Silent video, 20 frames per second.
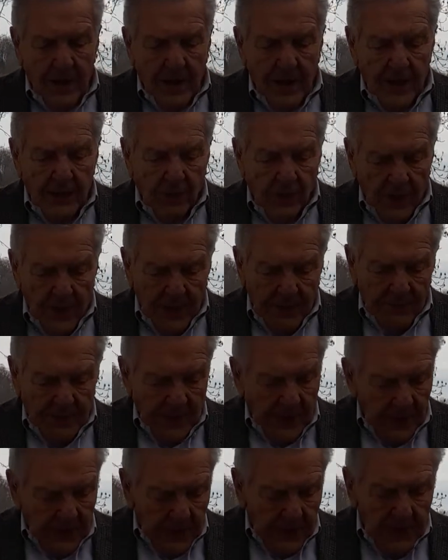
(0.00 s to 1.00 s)
And what I'm
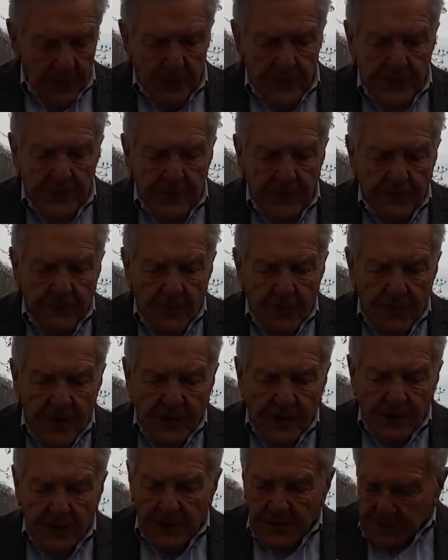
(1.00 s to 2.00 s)
telling you is if you
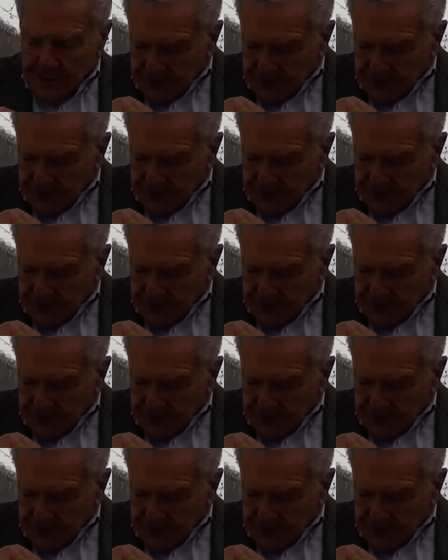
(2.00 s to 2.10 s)
make these